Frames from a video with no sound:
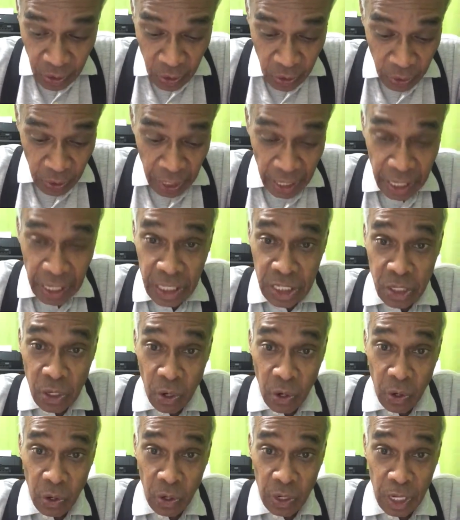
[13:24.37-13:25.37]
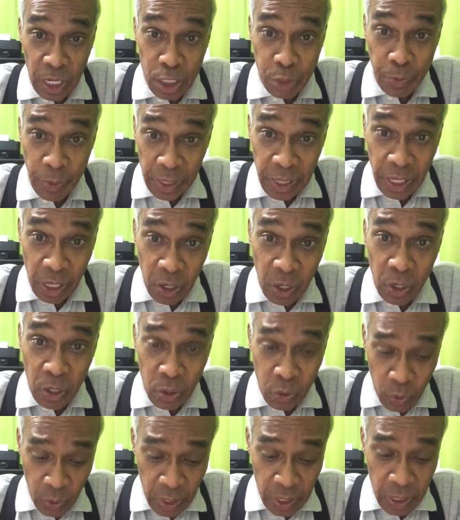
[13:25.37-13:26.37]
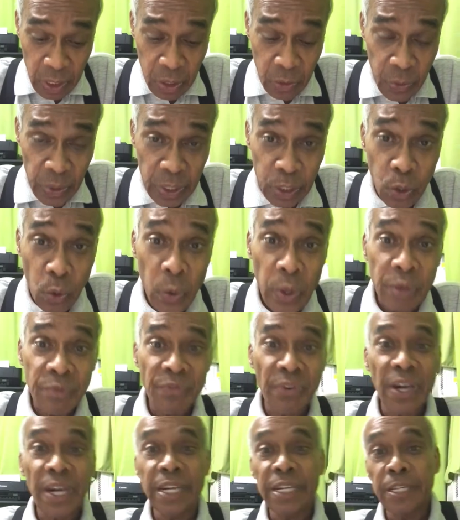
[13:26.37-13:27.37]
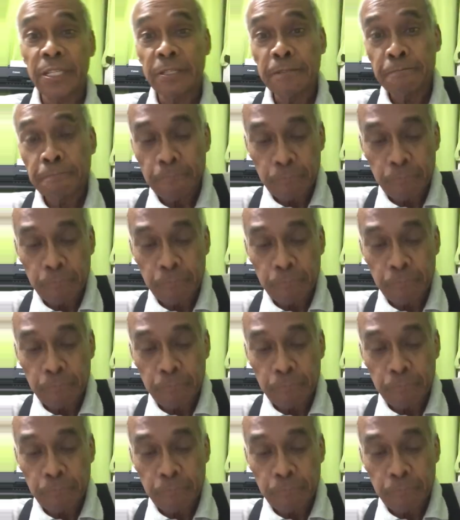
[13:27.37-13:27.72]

Okay, so it's pretty good. We're doing fine.